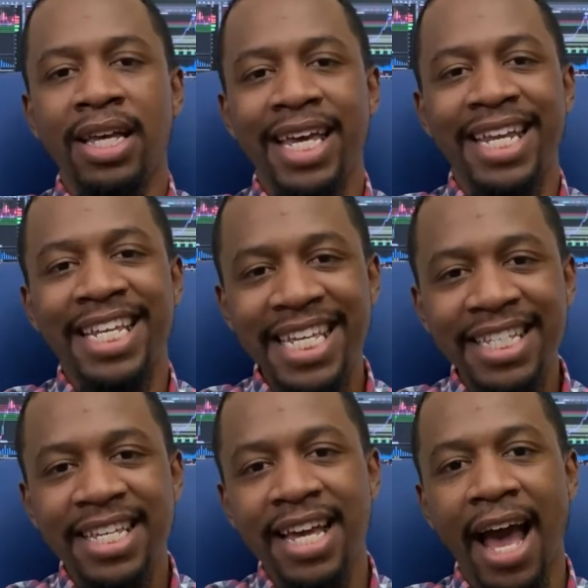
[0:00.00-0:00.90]
in
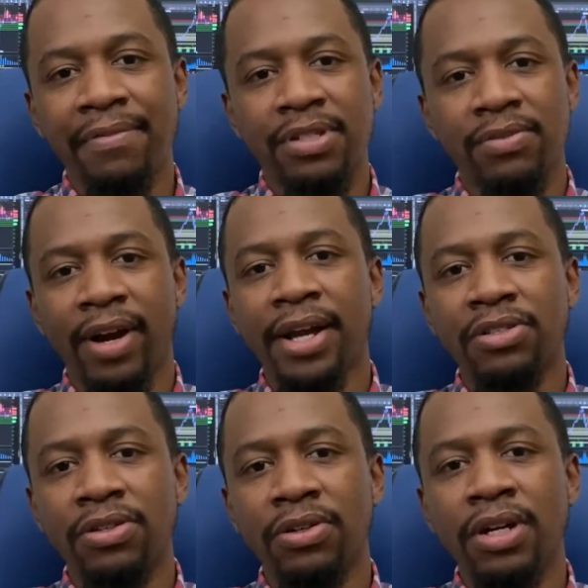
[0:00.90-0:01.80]
ETFs, right?
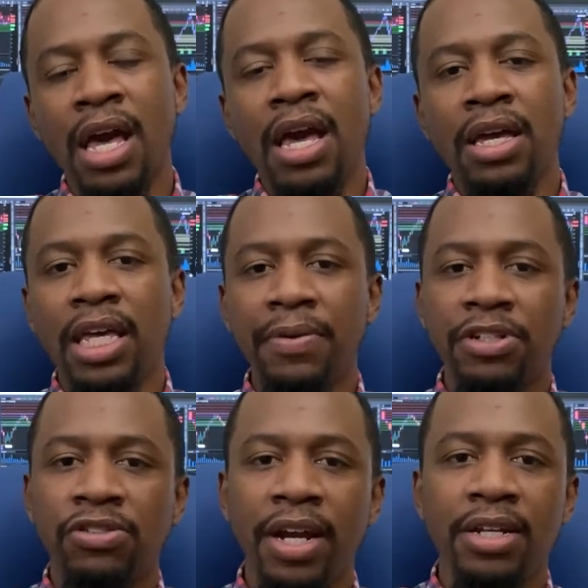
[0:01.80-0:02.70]
So he
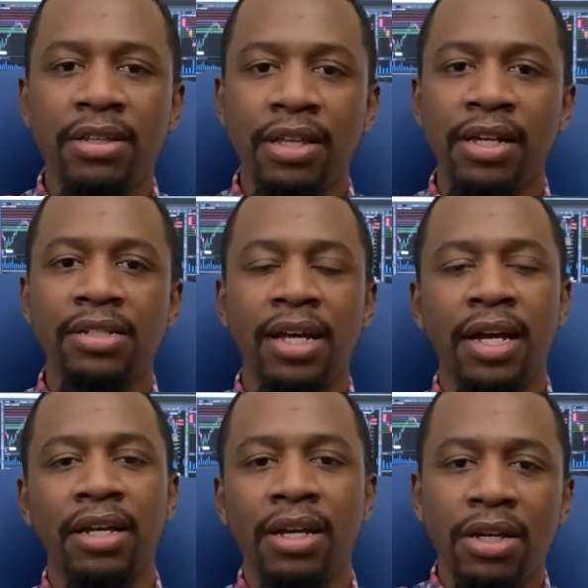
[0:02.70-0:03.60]
was trading things
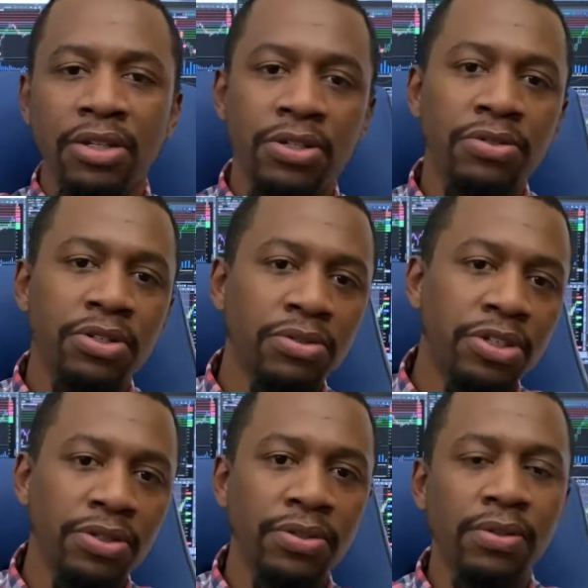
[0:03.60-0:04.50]
like
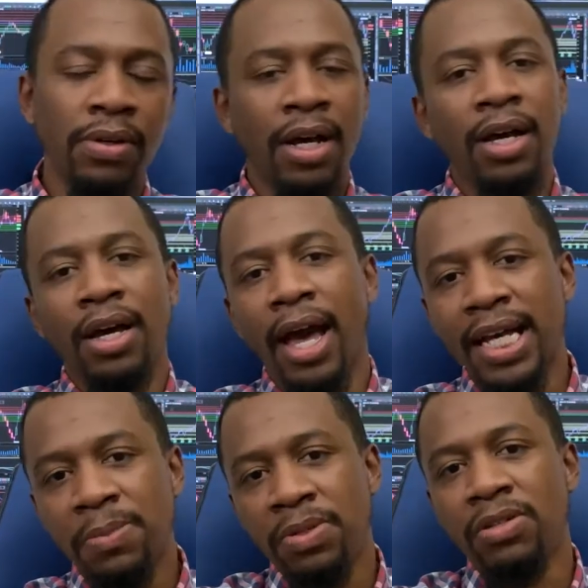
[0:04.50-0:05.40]
QQQ,
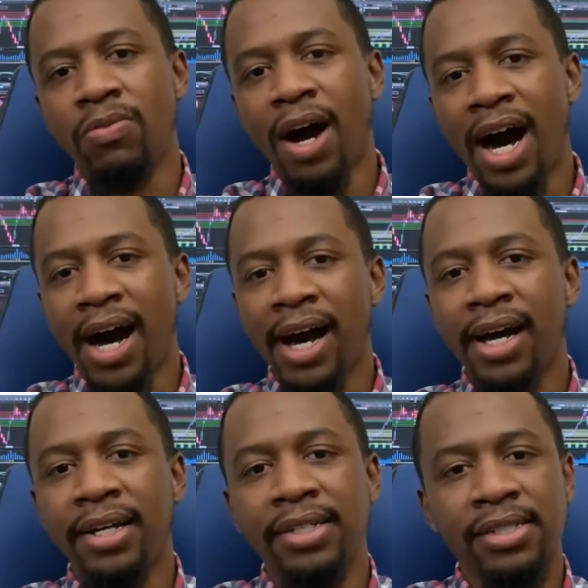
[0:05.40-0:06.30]

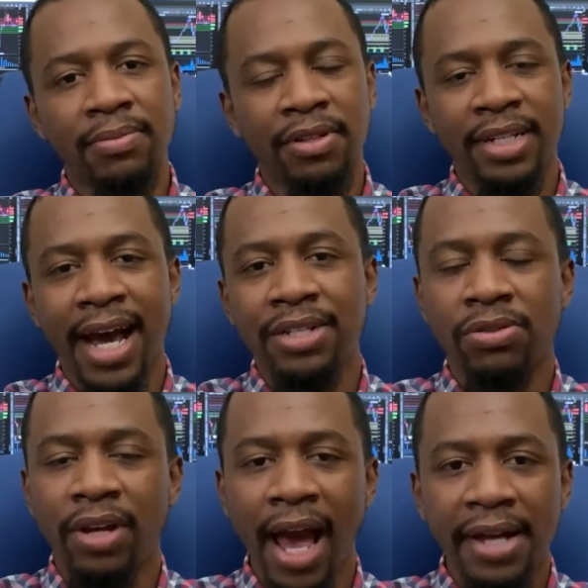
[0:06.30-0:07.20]
SPY, some of the
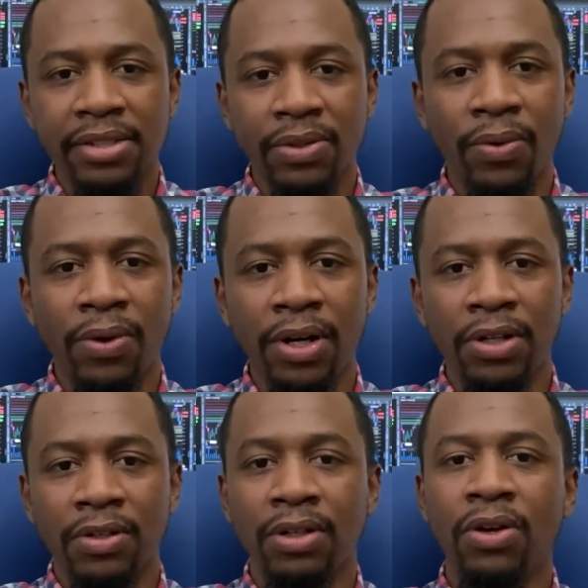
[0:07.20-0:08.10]
natural gas and
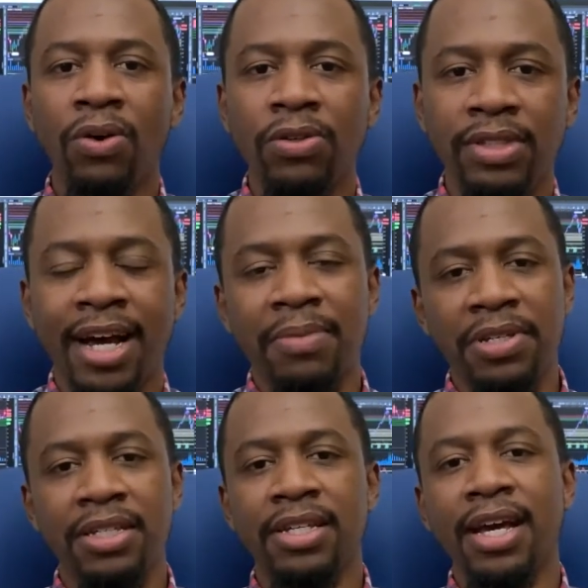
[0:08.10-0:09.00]
oil and gold type
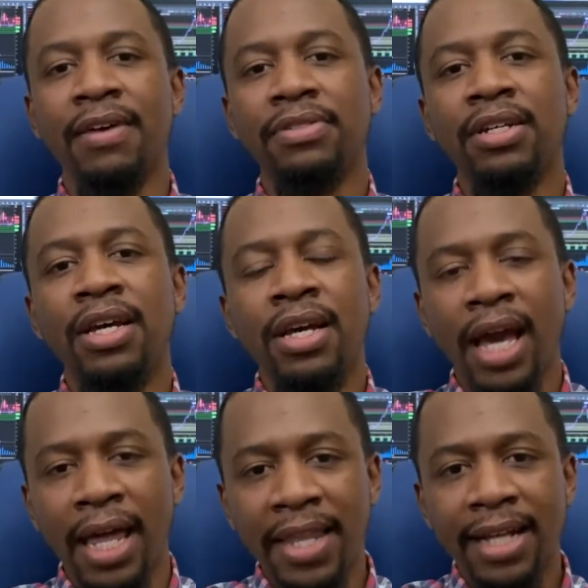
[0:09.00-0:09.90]
ETFs.
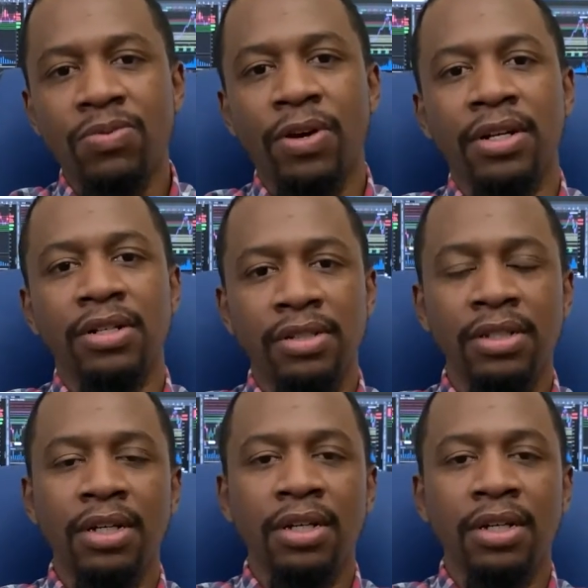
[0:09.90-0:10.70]
And that's where his